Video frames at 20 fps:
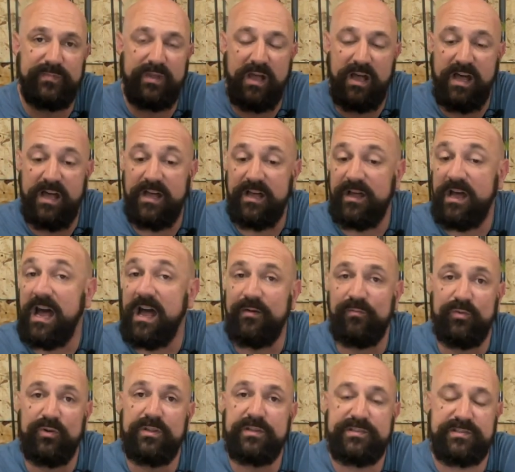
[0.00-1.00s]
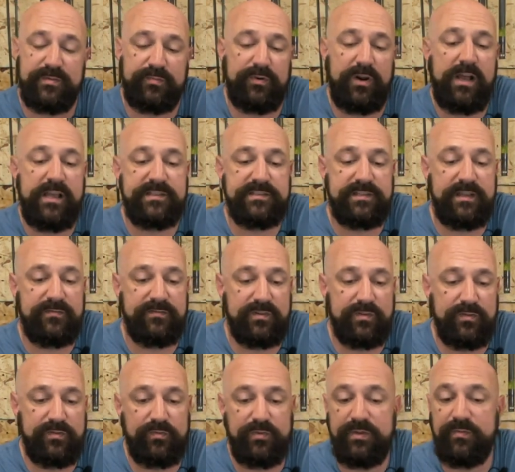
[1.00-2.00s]
I'm really surprised after
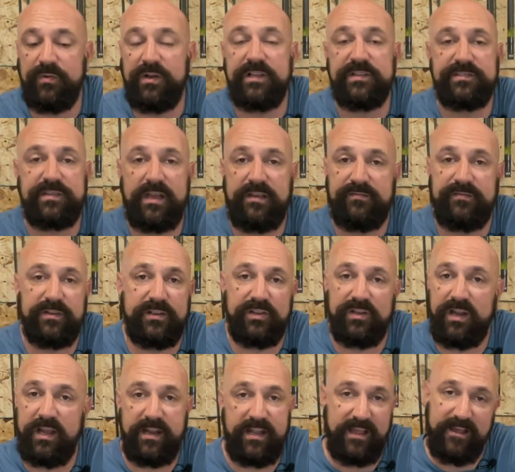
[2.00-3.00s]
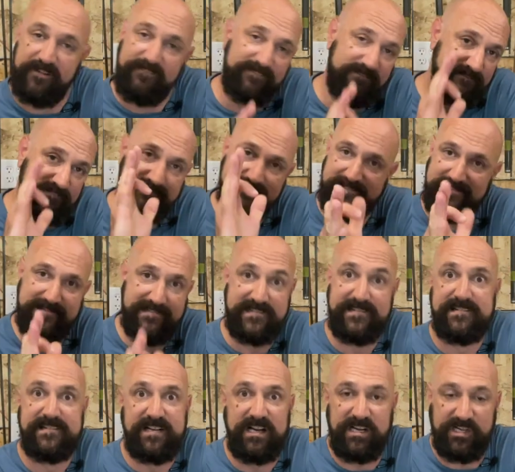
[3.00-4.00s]
3 months I figured I'd have
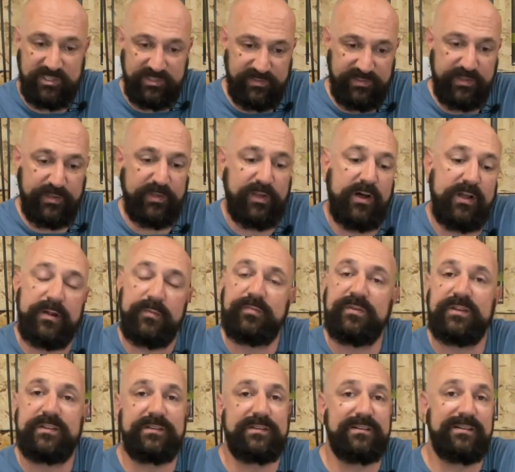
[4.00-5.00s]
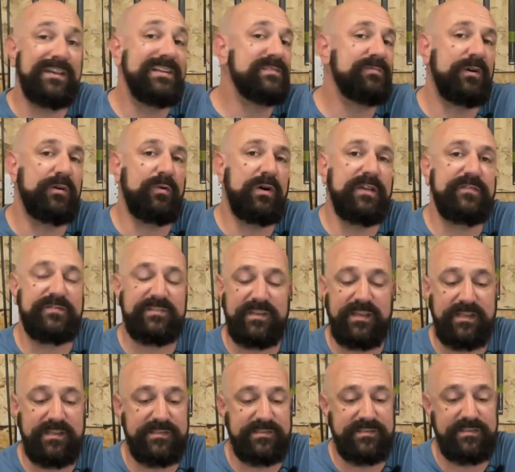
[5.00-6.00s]
a clear-cut opinion. As my wife
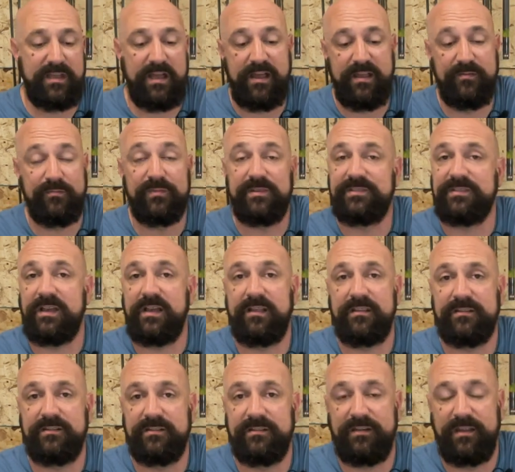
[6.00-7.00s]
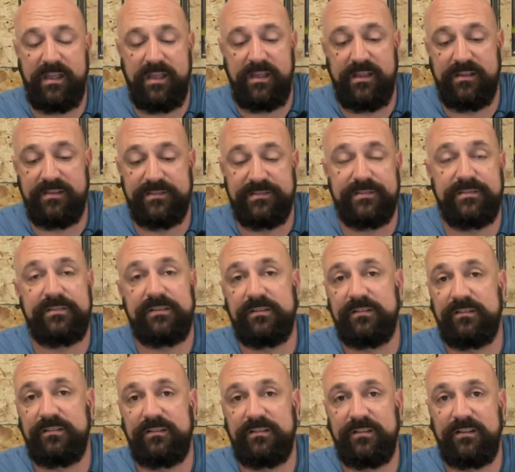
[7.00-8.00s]
says, I'm Italian and
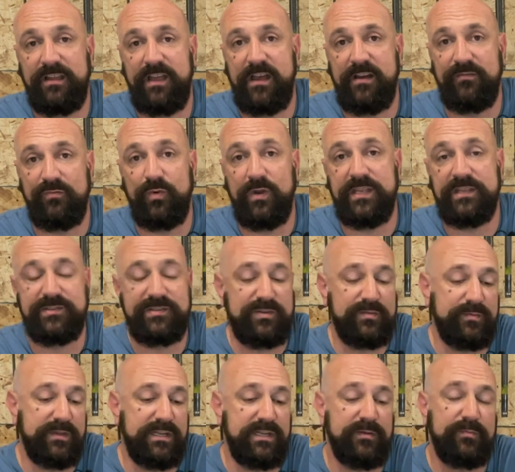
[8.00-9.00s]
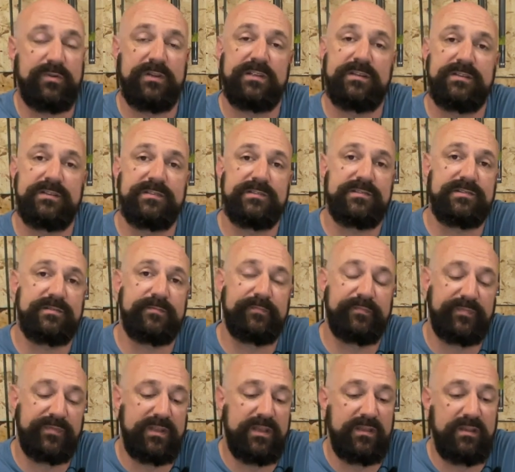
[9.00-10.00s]
have way too many opinions
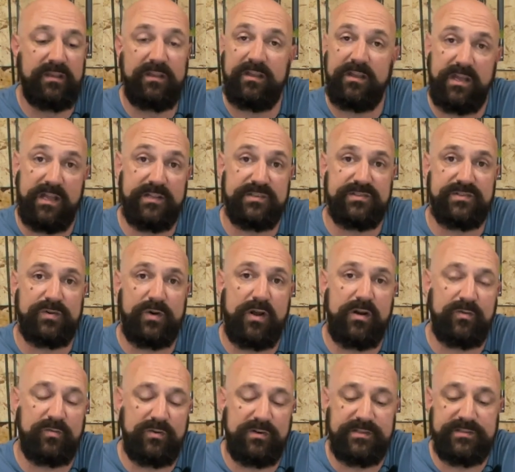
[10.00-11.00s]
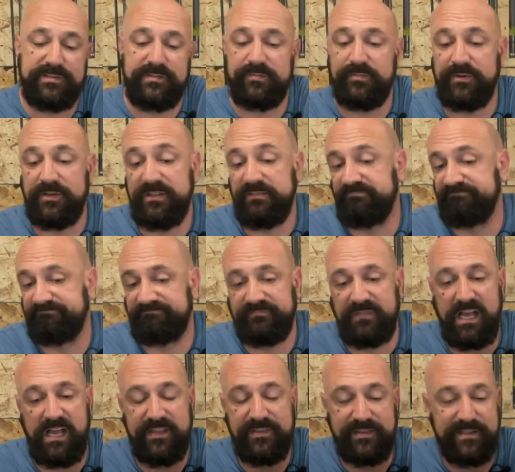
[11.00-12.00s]
and strong ones. But
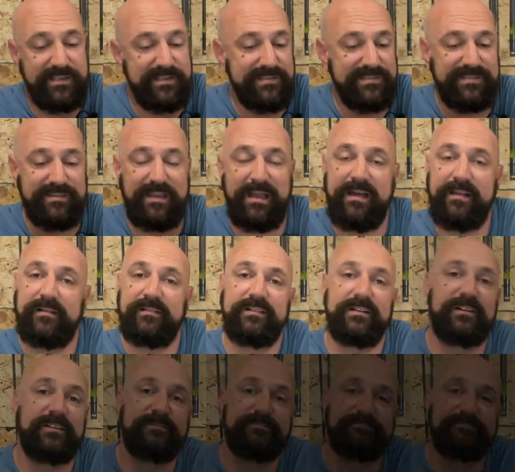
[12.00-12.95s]
on this, I don't know.